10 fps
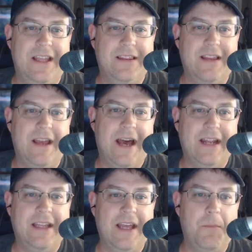they had
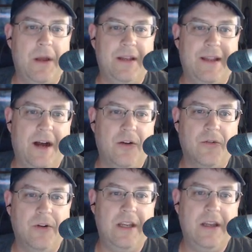a game at
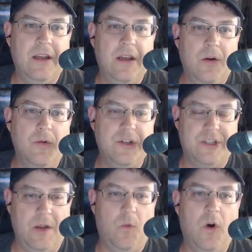Calgary, which
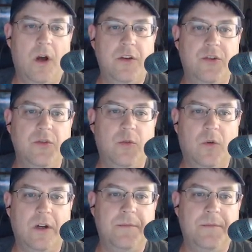they won 2-1.